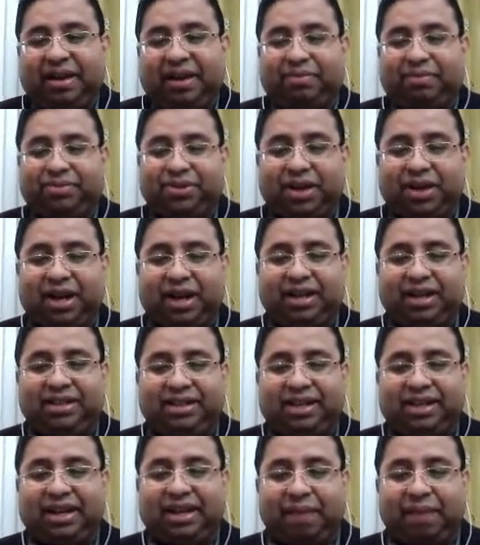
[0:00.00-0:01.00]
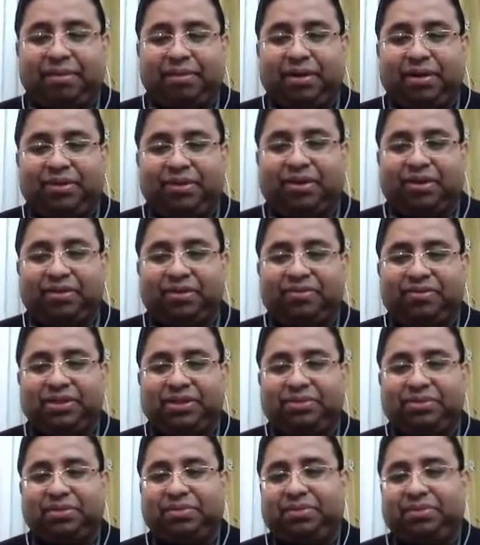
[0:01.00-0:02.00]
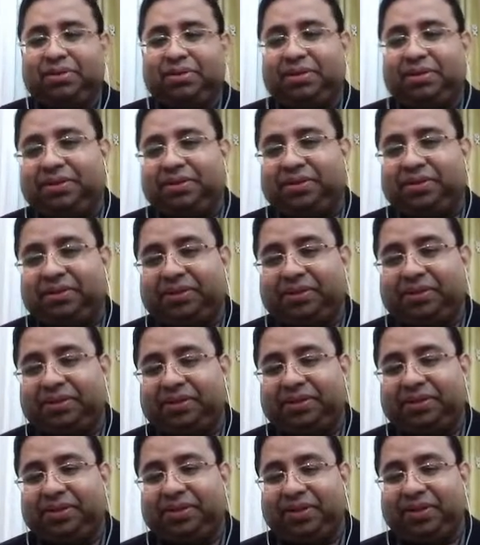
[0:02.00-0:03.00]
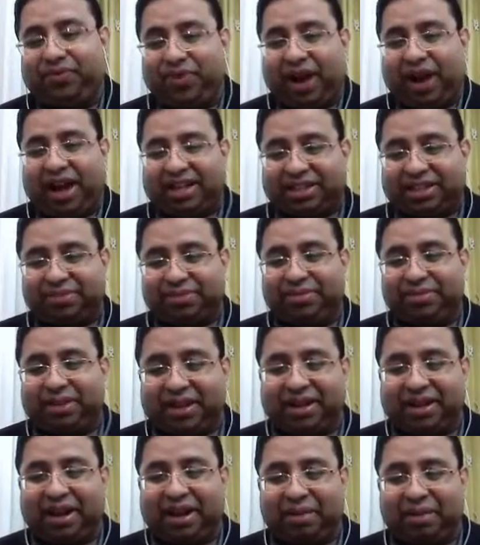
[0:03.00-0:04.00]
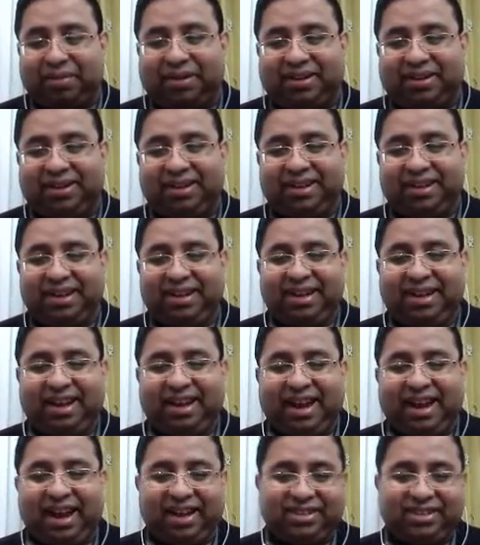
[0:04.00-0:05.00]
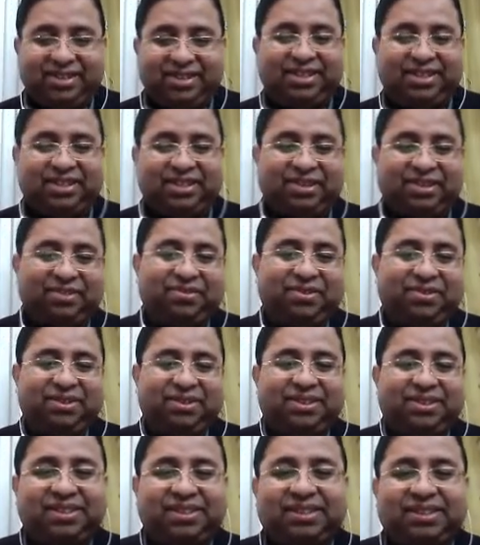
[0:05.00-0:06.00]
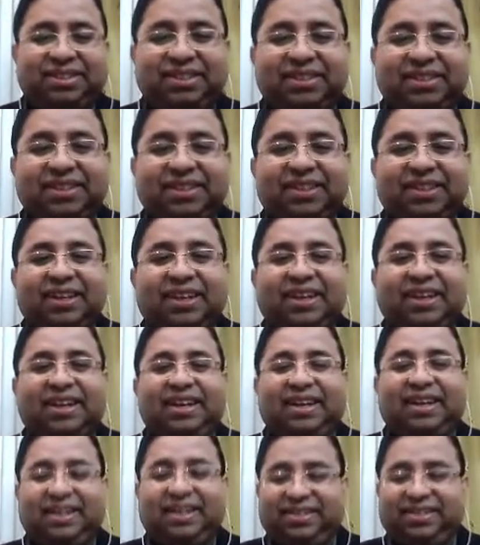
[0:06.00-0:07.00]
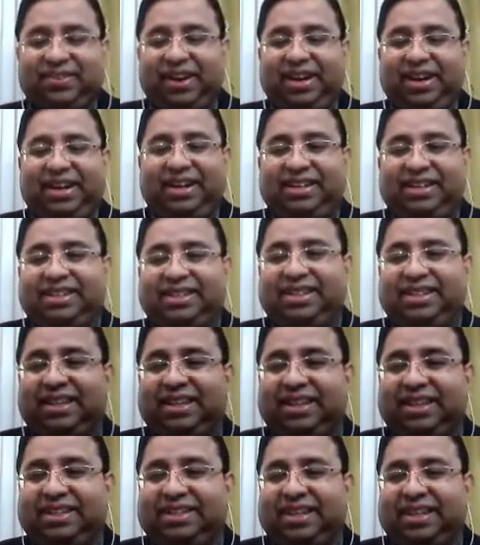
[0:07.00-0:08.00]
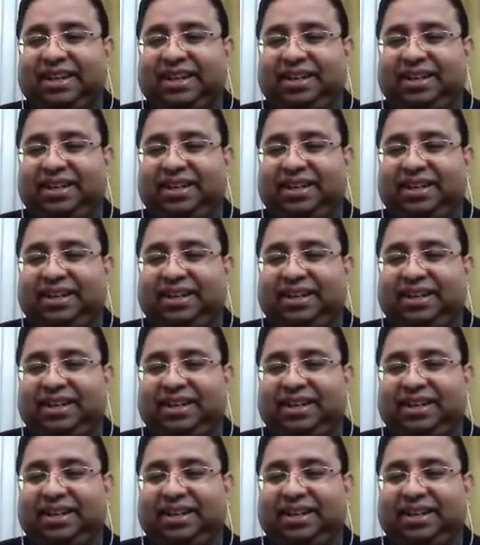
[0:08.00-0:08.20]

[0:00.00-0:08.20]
Abstract is the glamour of the conference paper. If you ask me the glamour, I say this is a conference. It's very interesting thing is